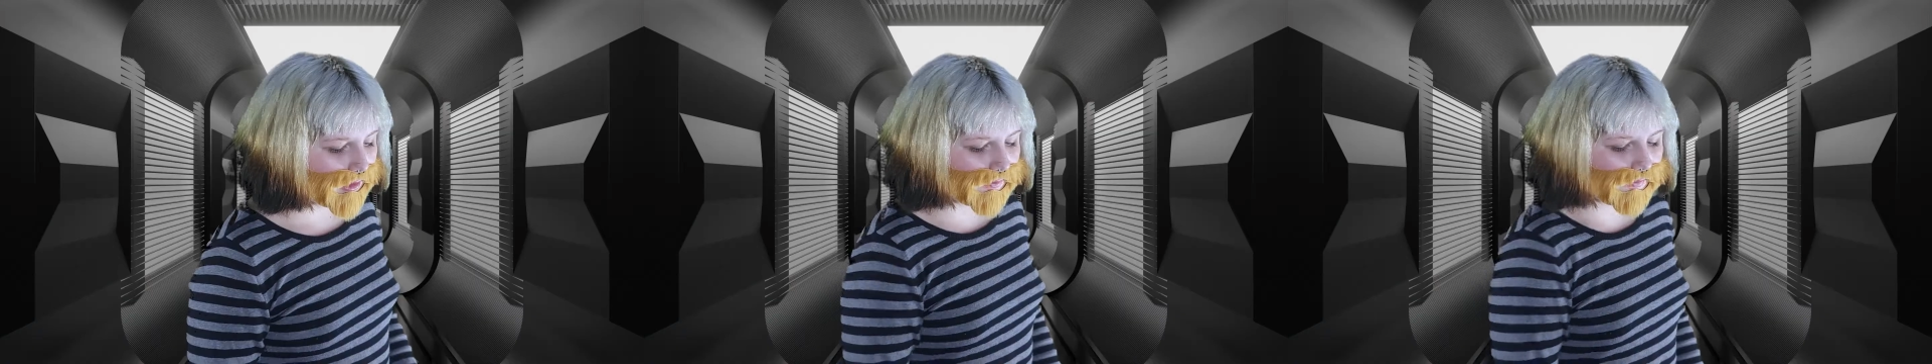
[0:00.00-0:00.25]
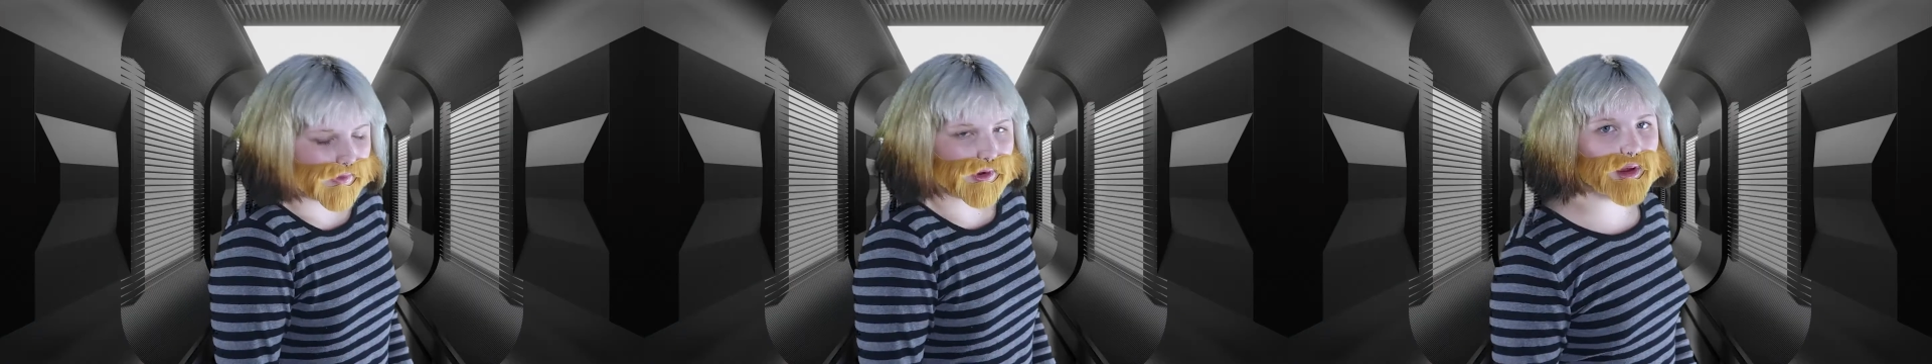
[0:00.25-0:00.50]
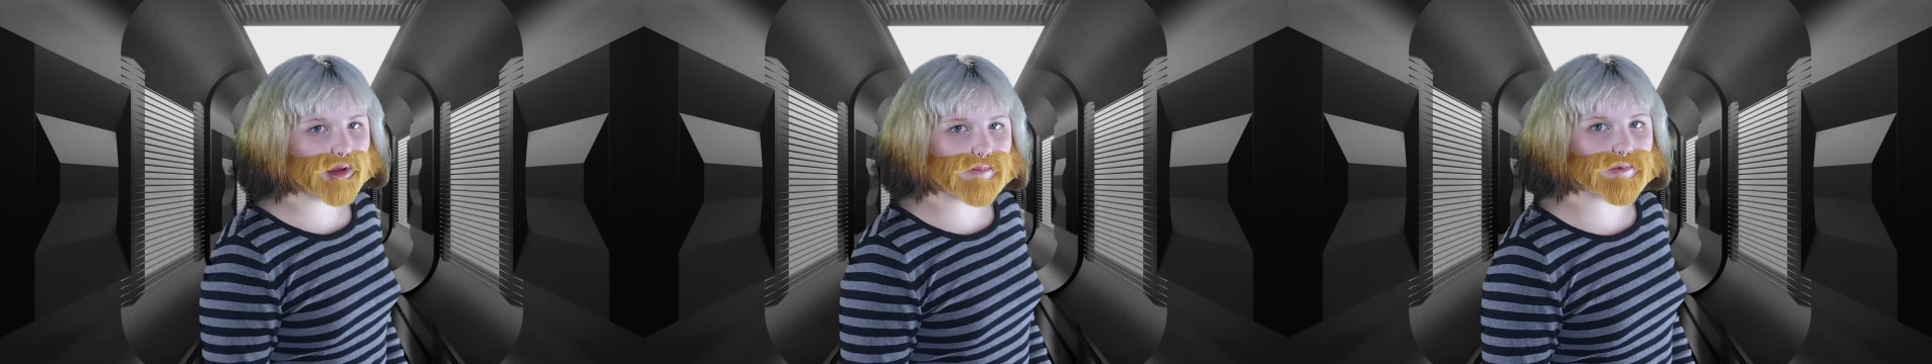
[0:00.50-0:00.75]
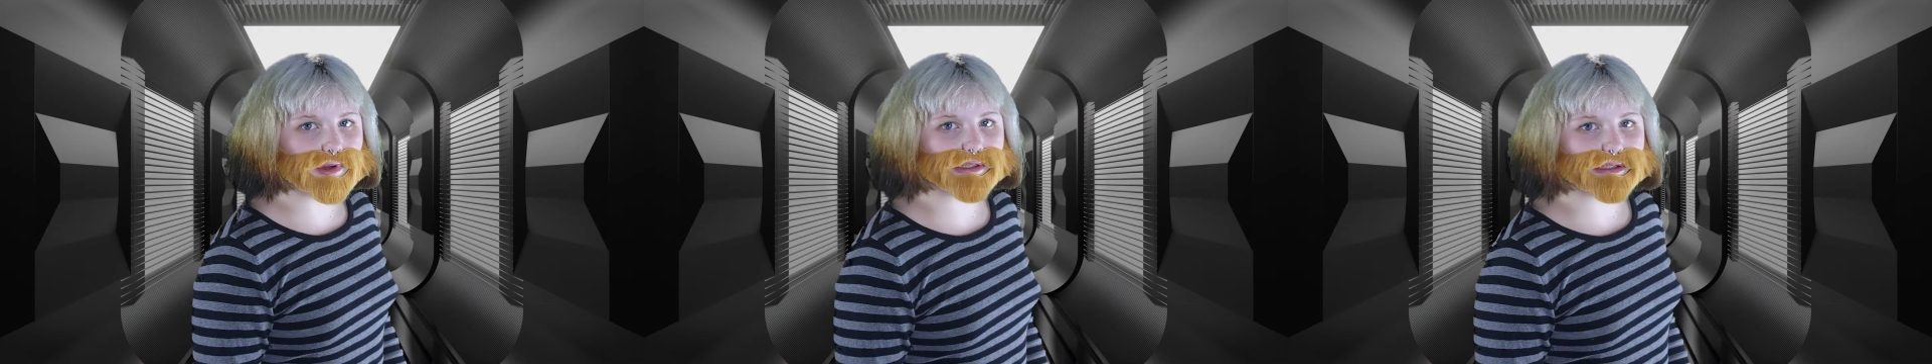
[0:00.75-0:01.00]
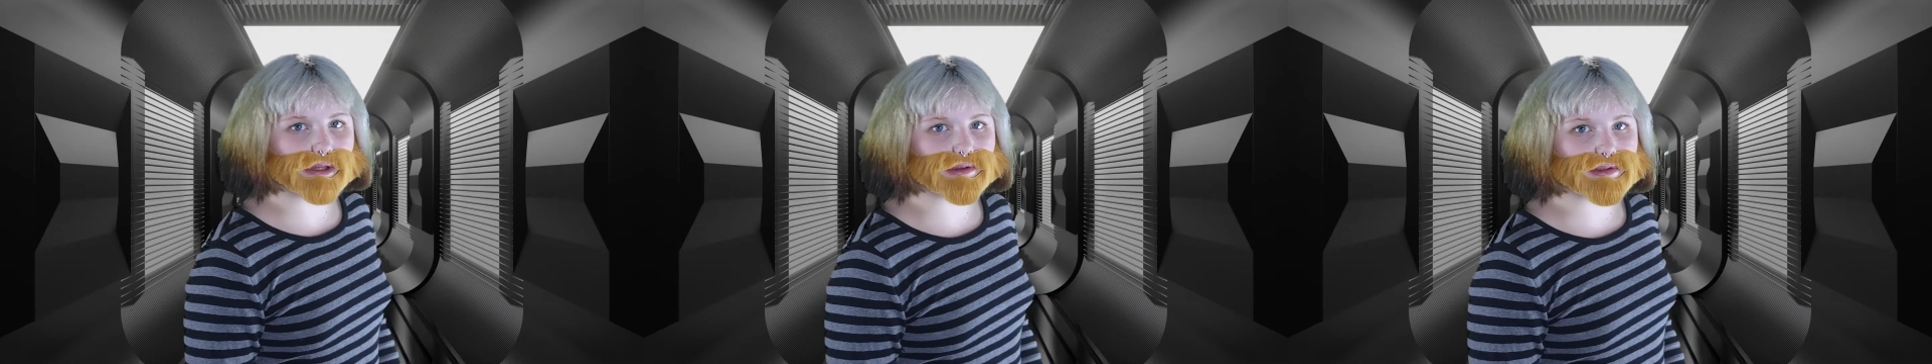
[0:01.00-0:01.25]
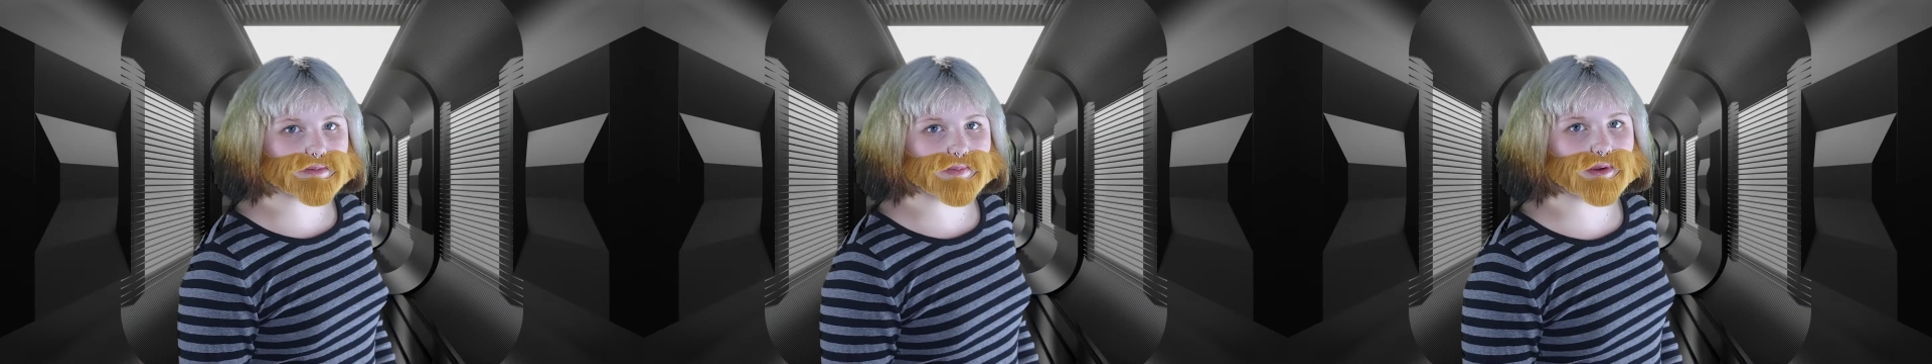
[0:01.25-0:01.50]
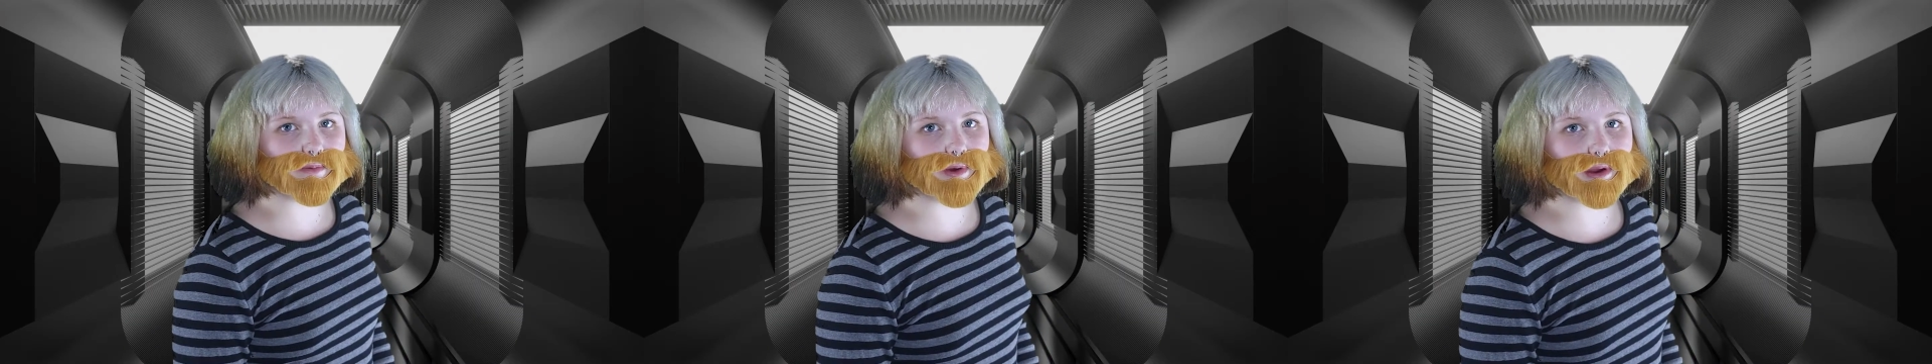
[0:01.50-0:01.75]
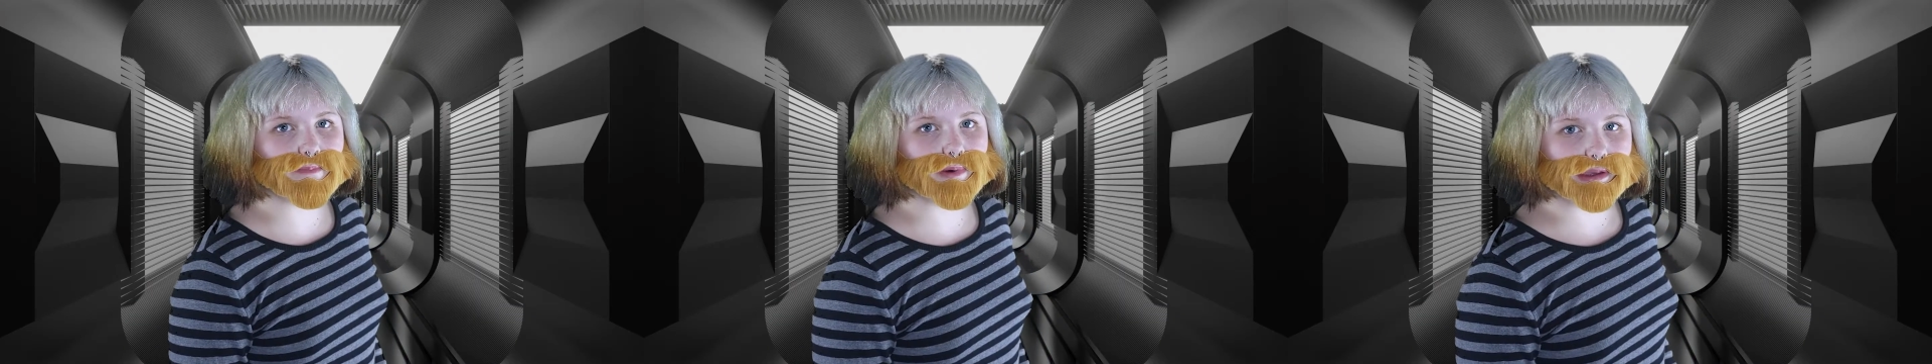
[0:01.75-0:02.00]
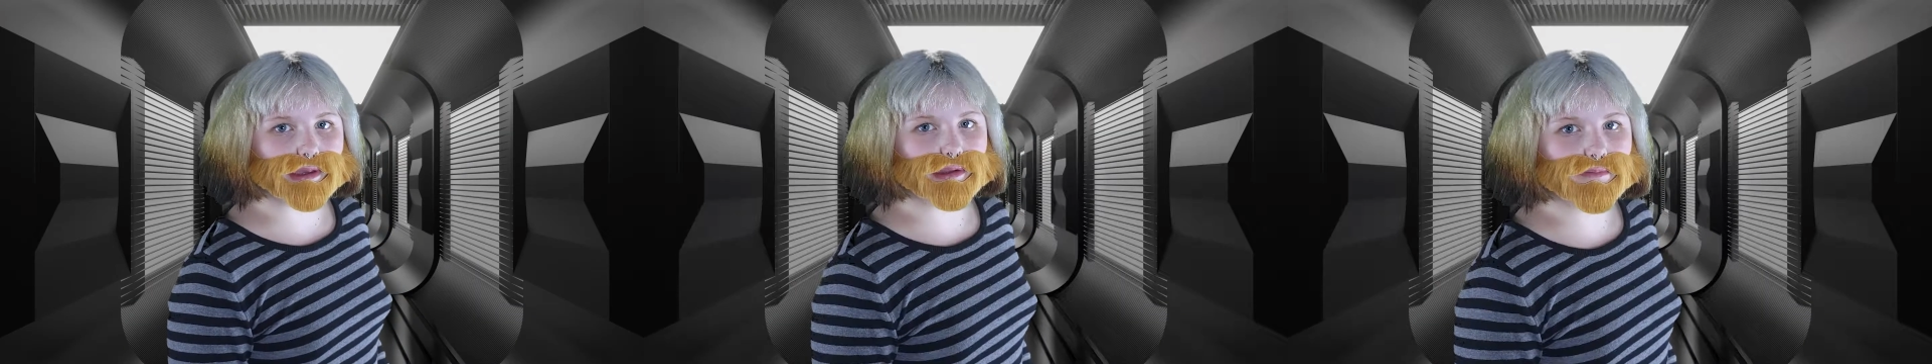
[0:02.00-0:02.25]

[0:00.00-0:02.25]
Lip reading: You've forgotten what it's like to be a rain bucket.